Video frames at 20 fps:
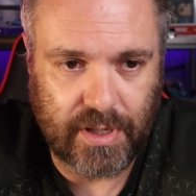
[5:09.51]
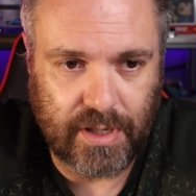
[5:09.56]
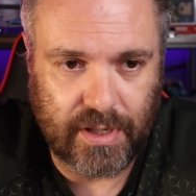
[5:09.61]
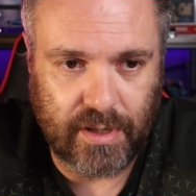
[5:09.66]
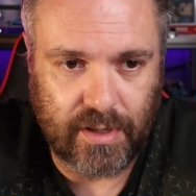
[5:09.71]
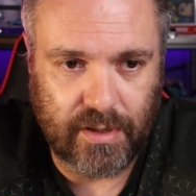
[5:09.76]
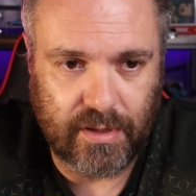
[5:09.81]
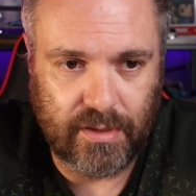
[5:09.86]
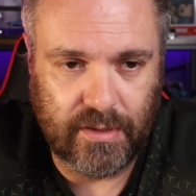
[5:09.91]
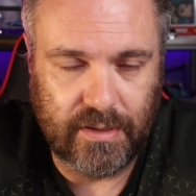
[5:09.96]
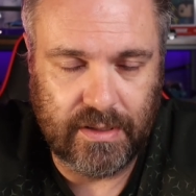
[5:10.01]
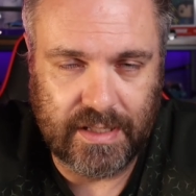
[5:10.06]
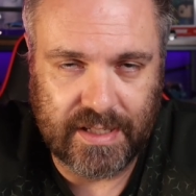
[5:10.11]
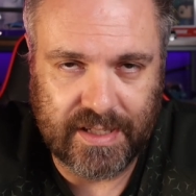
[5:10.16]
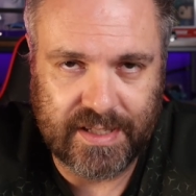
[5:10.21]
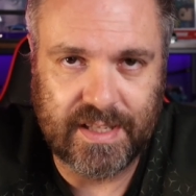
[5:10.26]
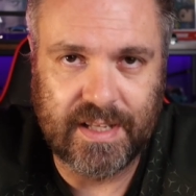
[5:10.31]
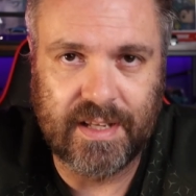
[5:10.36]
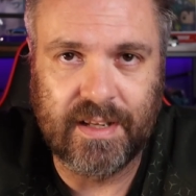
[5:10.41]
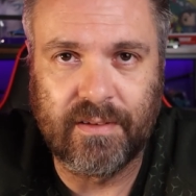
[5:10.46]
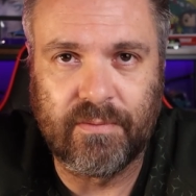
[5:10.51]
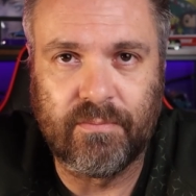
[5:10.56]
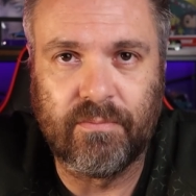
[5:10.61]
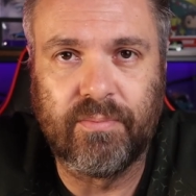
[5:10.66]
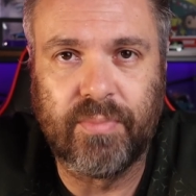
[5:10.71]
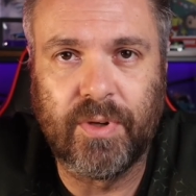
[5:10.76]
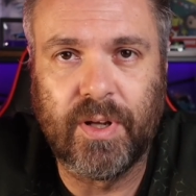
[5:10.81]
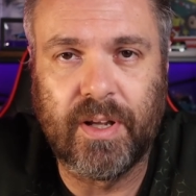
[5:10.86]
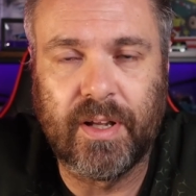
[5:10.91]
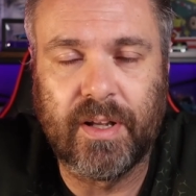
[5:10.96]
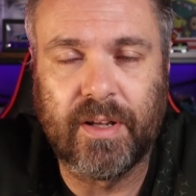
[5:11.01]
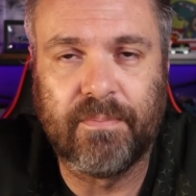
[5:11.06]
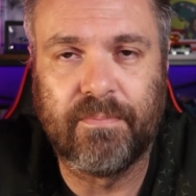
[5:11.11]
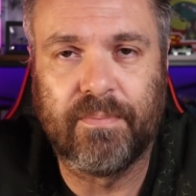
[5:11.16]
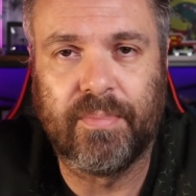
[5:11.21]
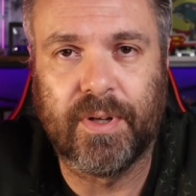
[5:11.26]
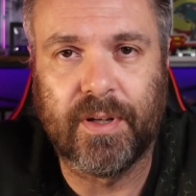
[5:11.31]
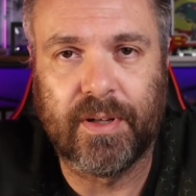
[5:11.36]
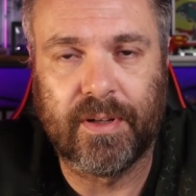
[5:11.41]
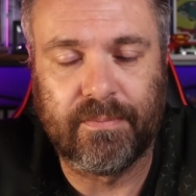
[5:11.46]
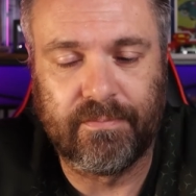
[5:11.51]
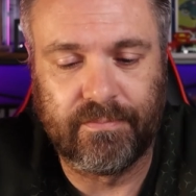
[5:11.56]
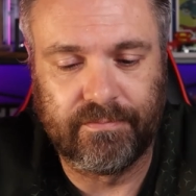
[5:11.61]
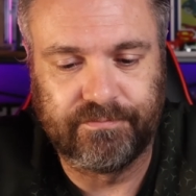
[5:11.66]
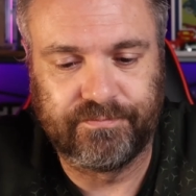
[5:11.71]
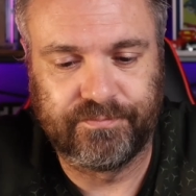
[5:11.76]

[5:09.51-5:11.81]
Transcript: uh, listing uh, uh,